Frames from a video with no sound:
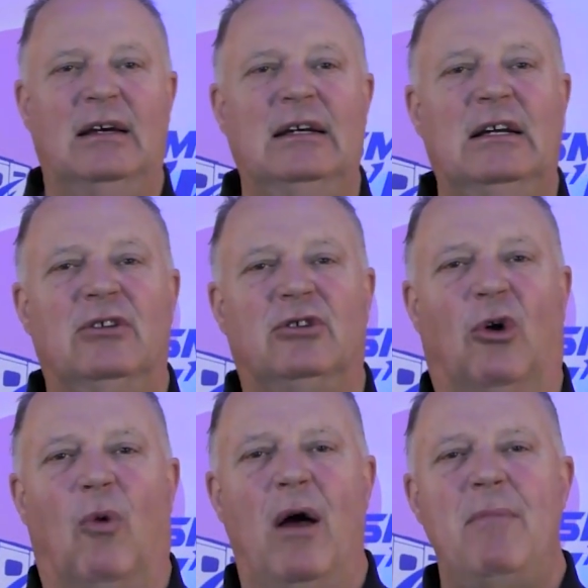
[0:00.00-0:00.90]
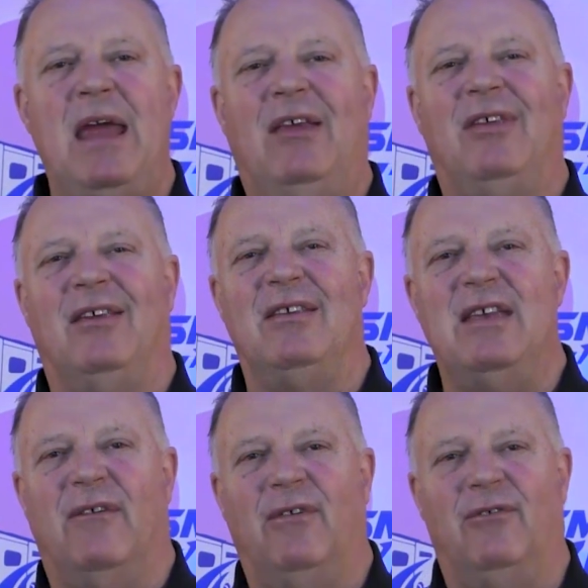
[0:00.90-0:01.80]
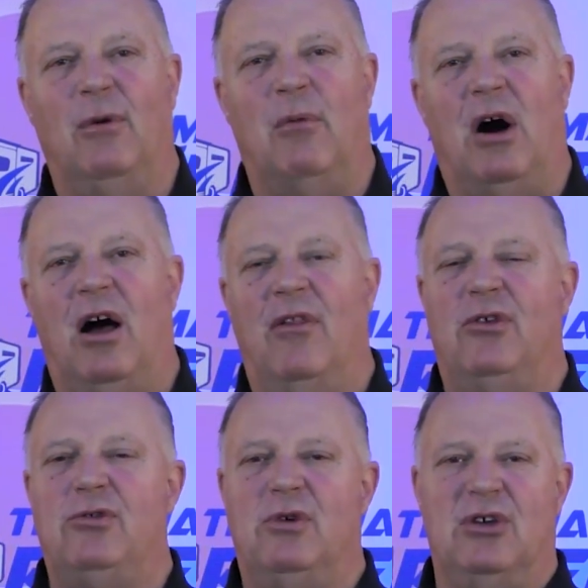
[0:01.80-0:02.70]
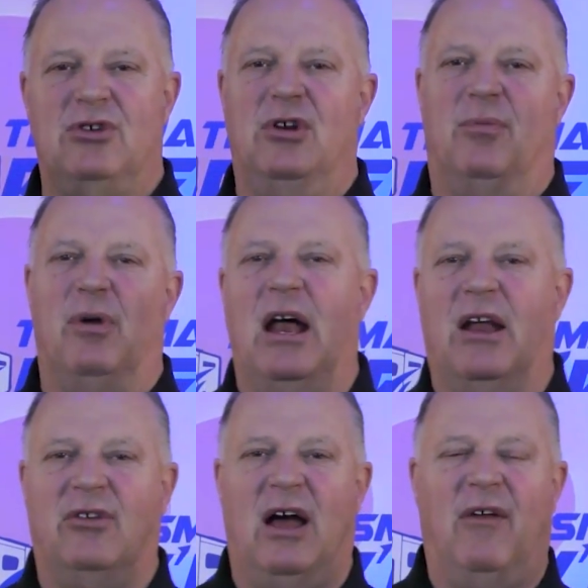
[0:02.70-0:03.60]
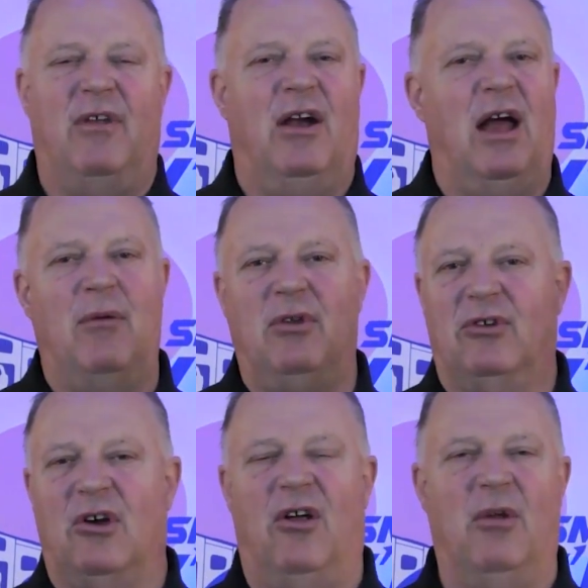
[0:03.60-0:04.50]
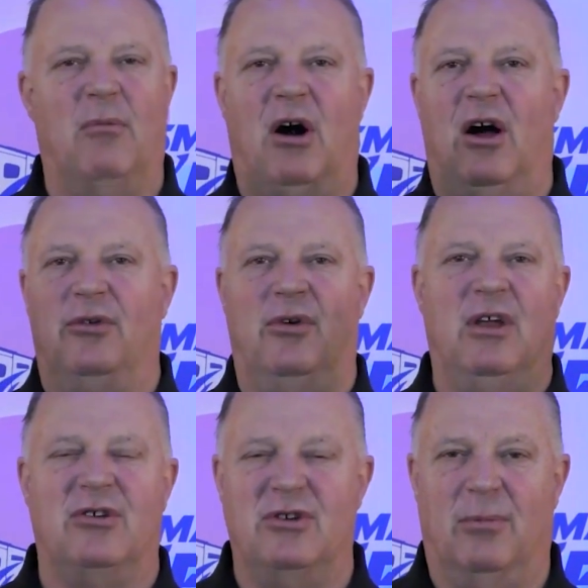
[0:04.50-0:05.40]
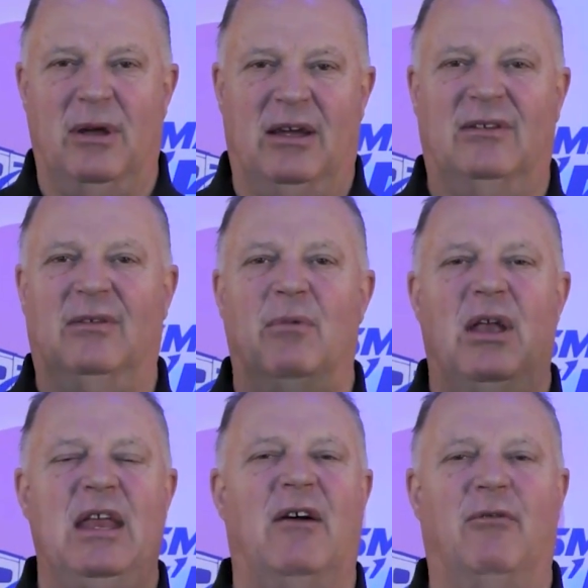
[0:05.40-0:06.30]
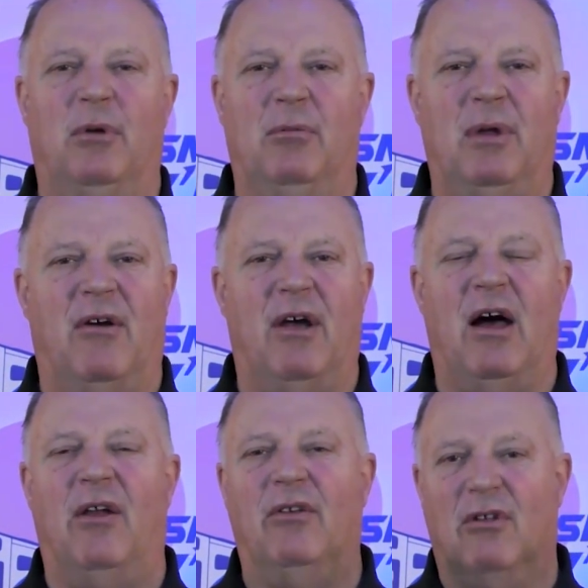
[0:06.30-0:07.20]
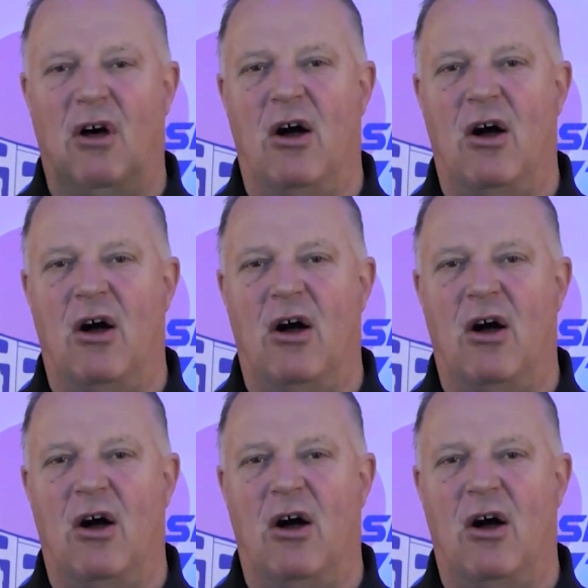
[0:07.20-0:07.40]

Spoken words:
So what makes this different from all the traditional products out there? And I'm just calling them all traditional because many of them have been around long